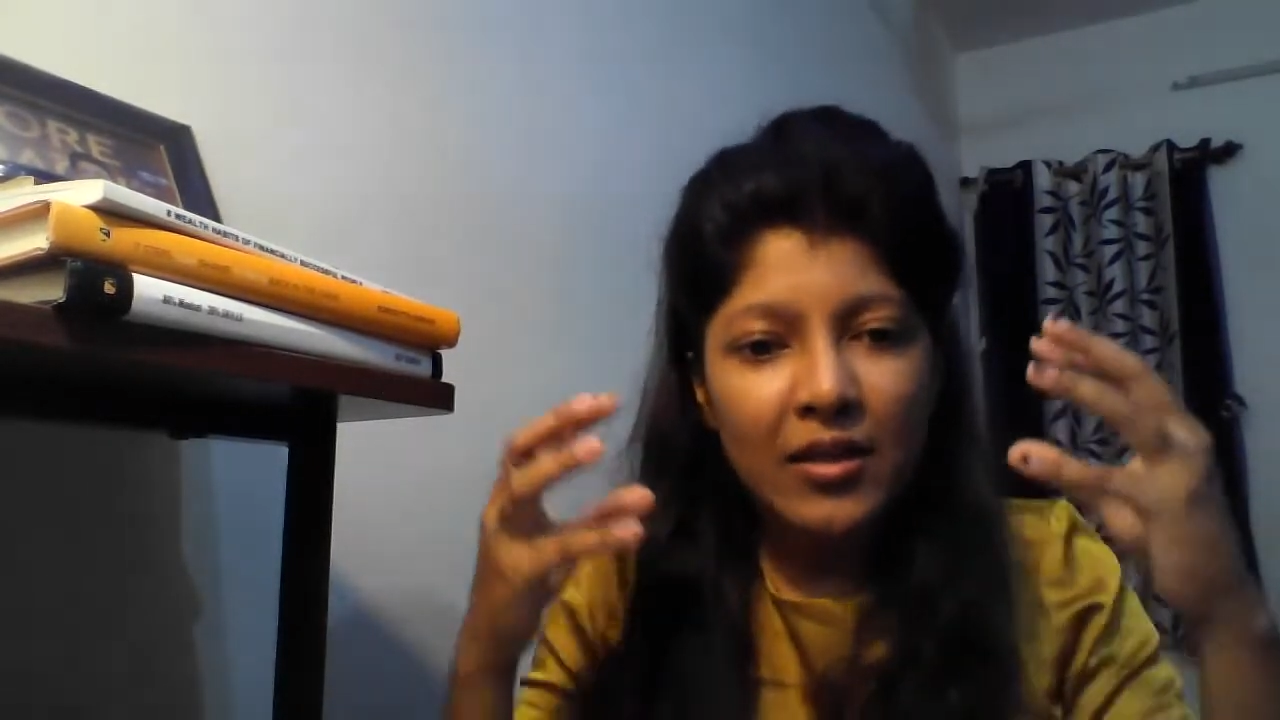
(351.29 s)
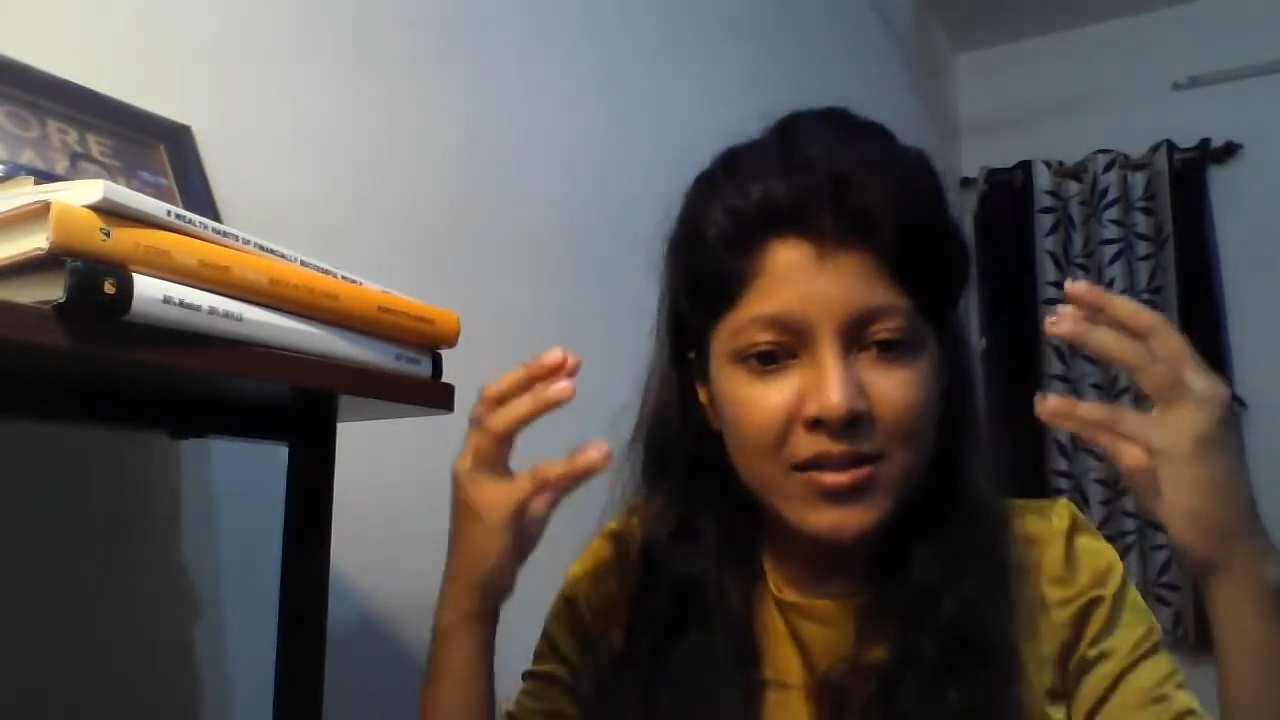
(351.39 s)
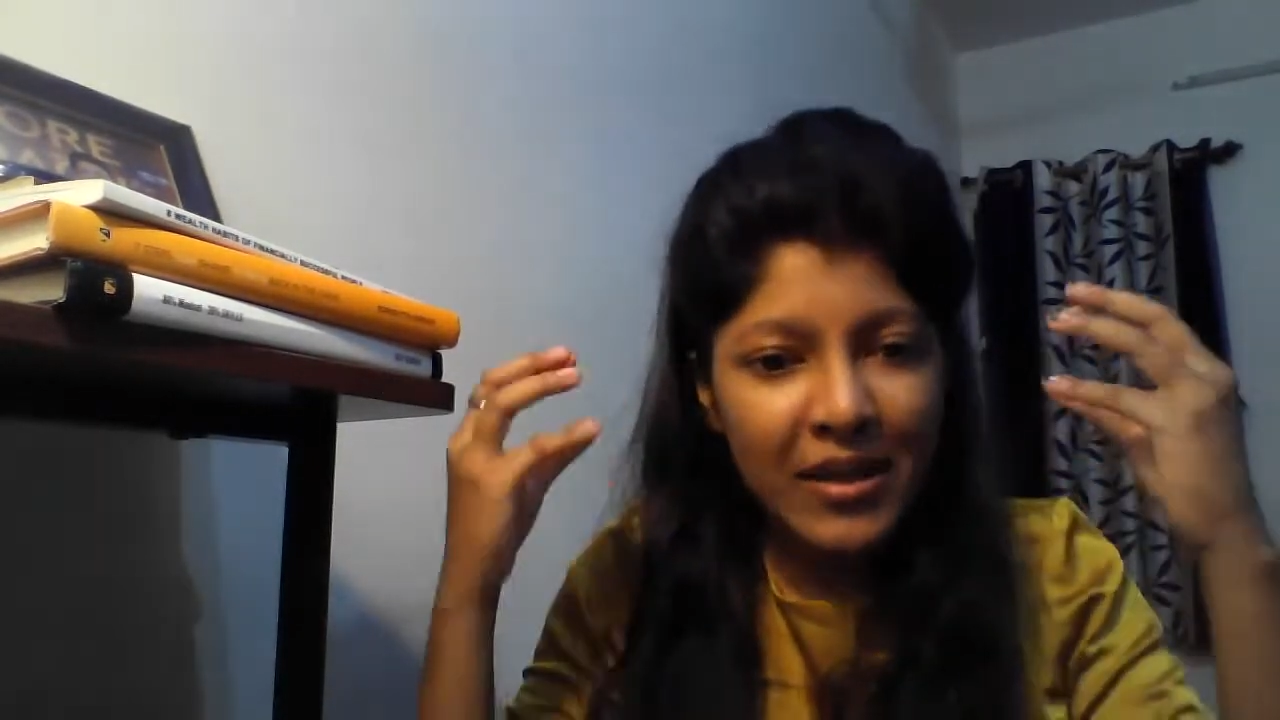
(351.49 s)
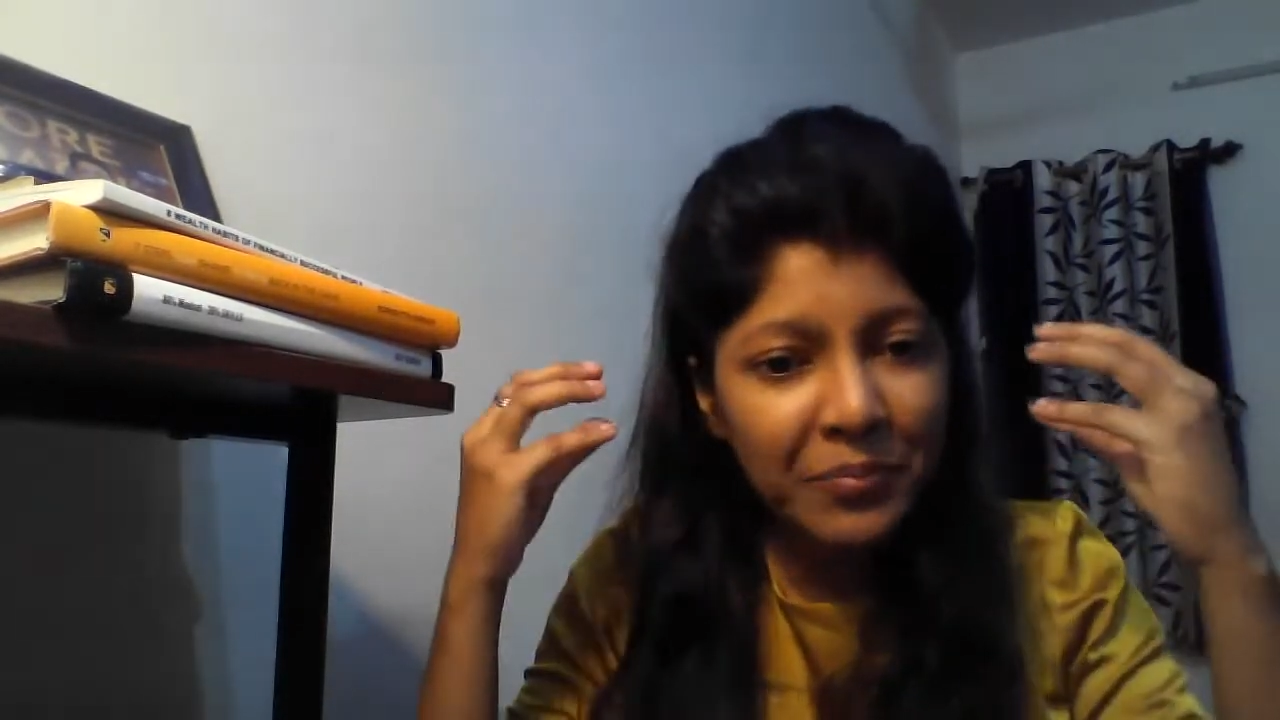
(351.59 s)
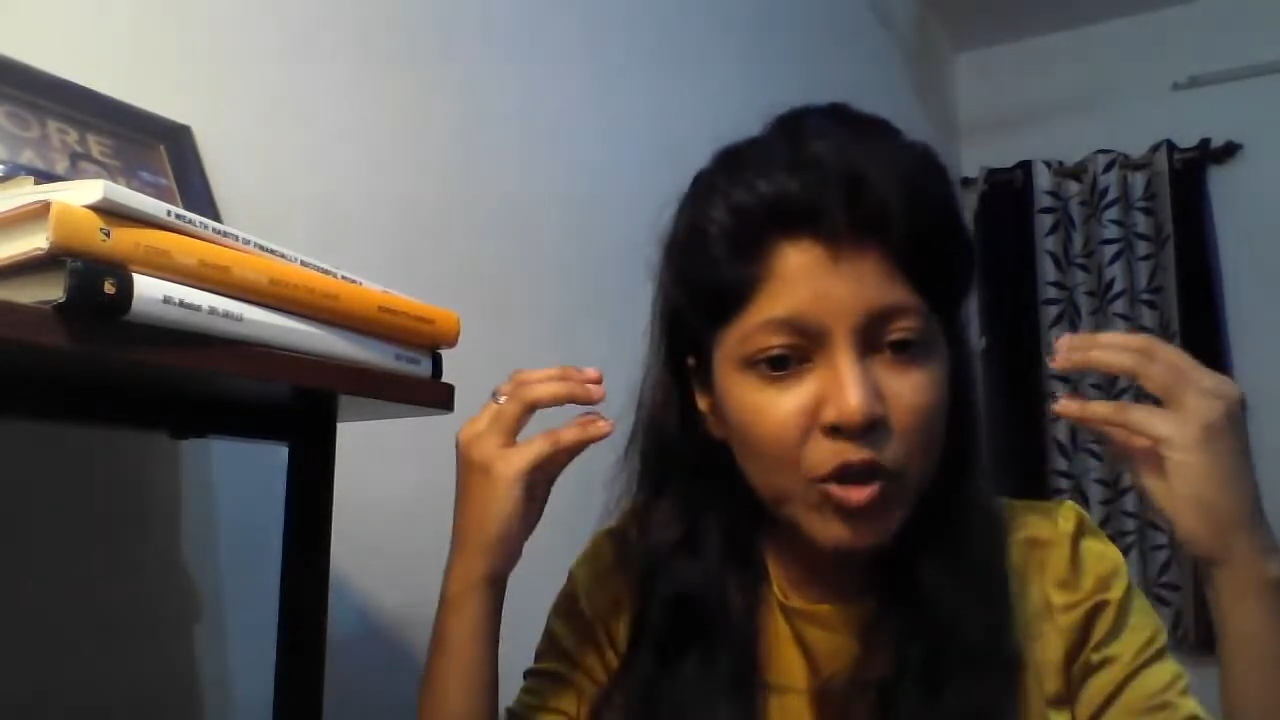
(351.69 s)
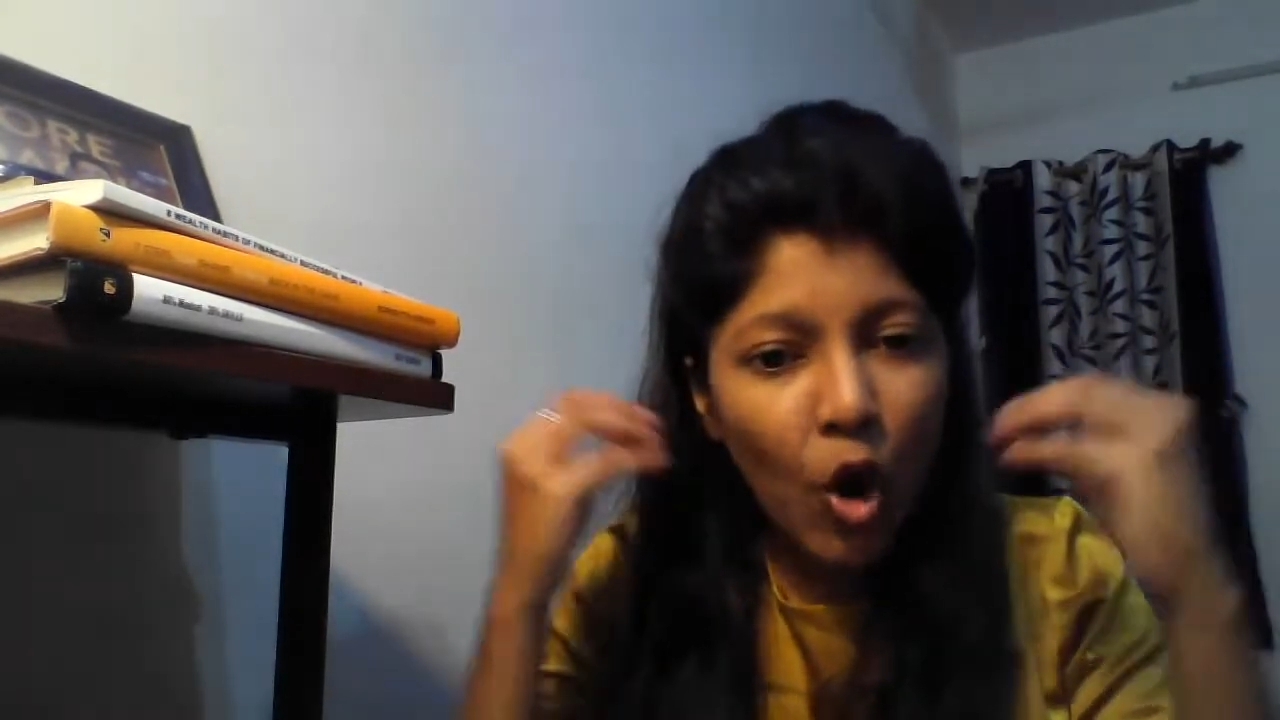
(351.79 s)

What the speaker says: some